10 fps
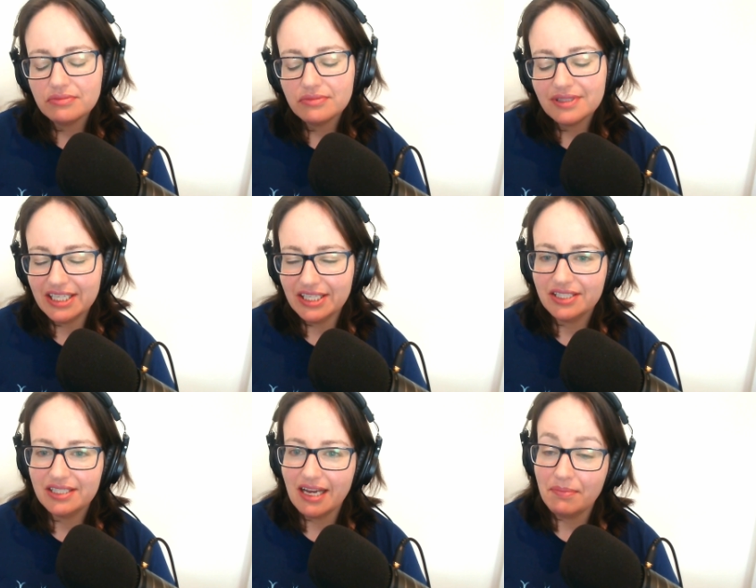
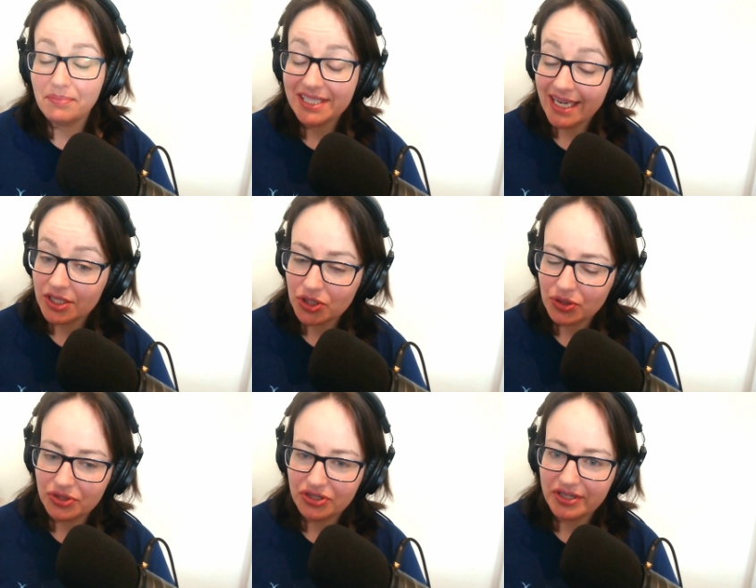this uh,
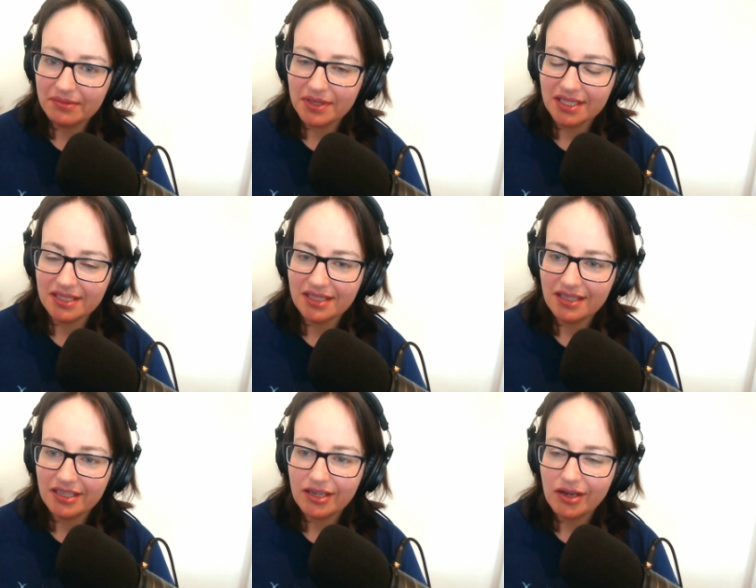potential treatment?
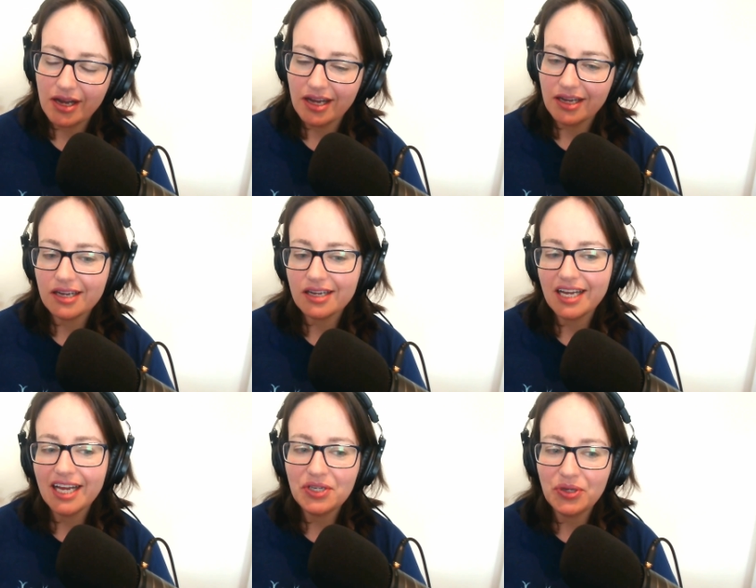
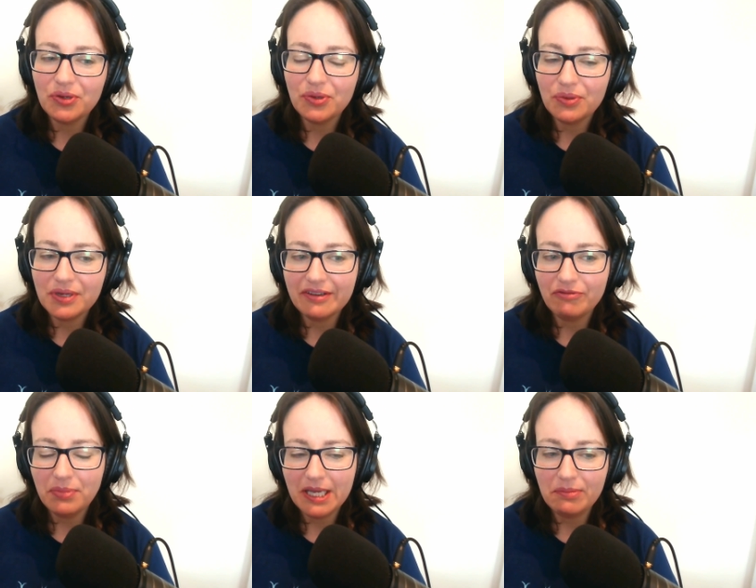Can you
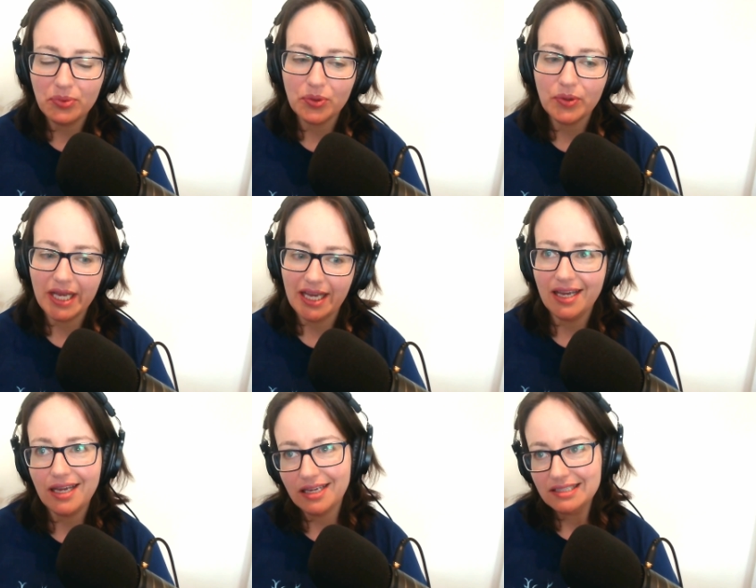give people
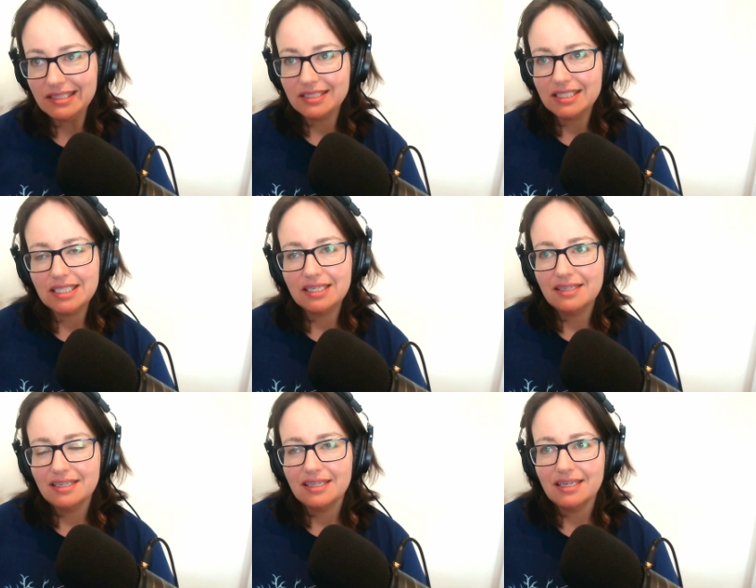a
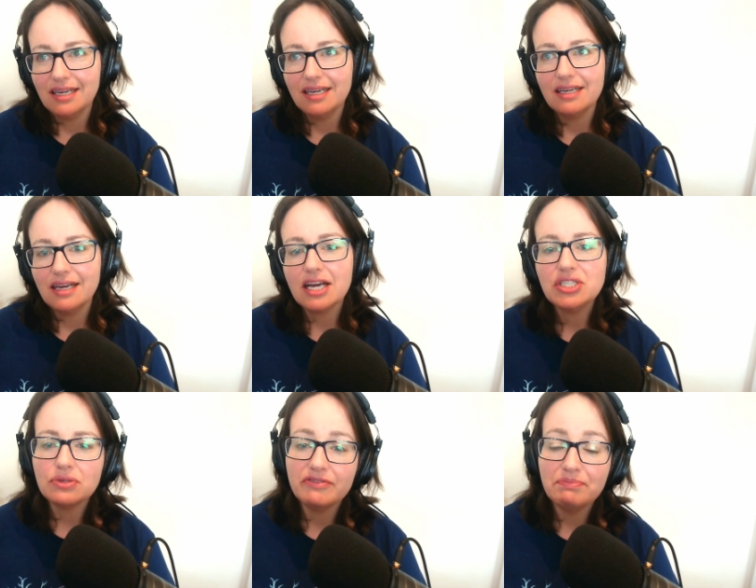a
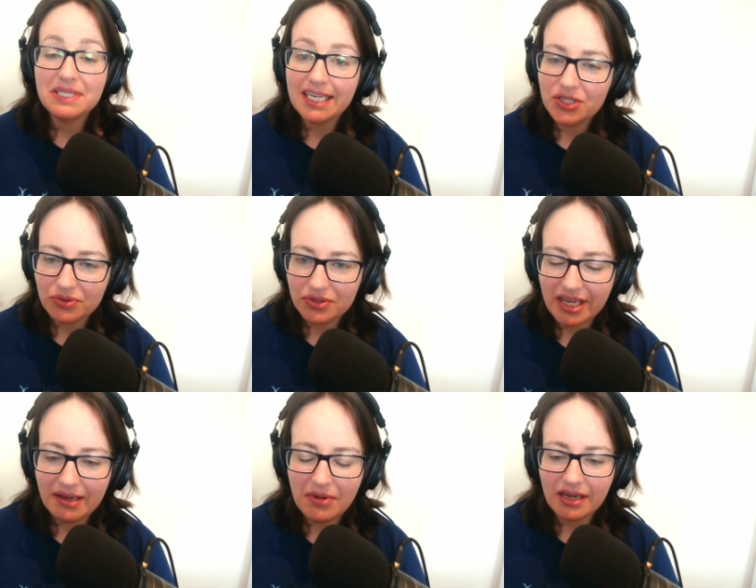sort of potential
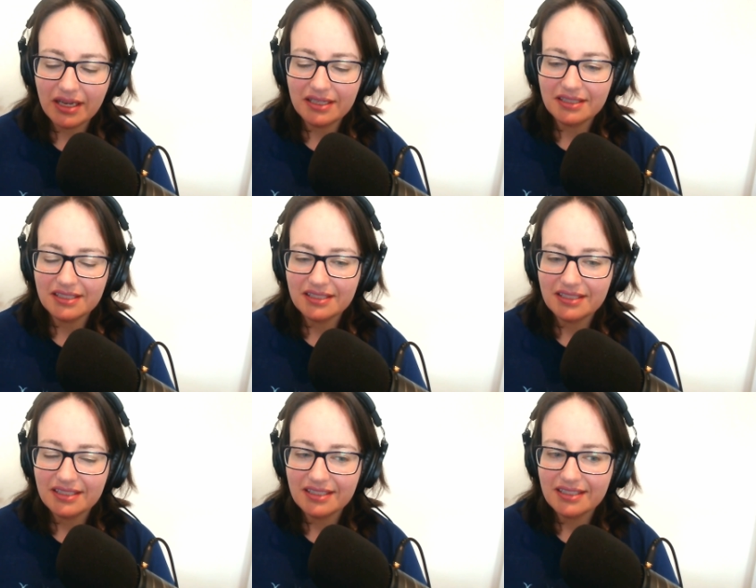timeline?
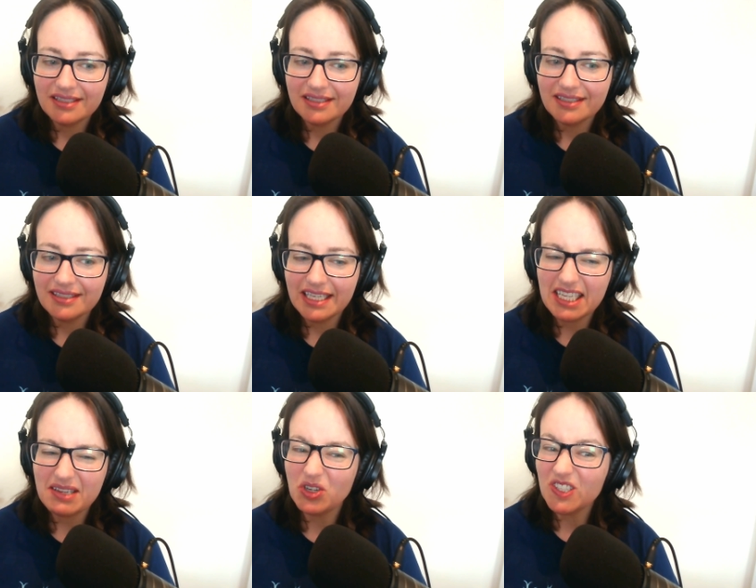Is
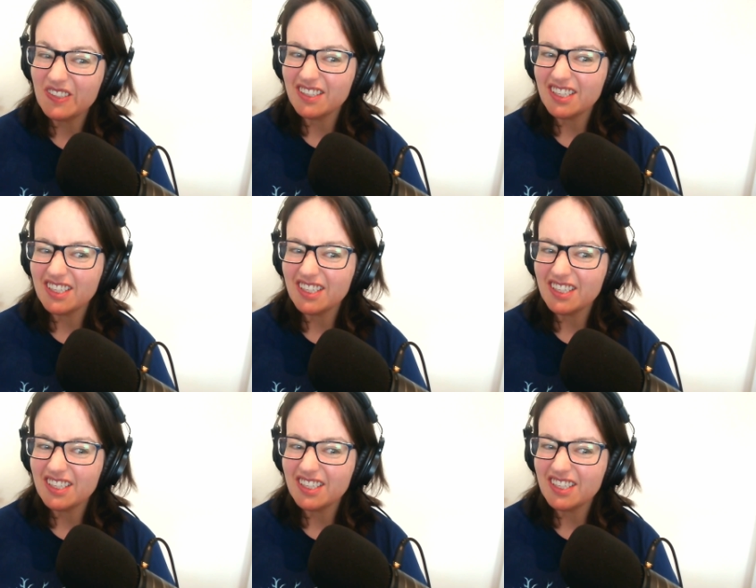that possible?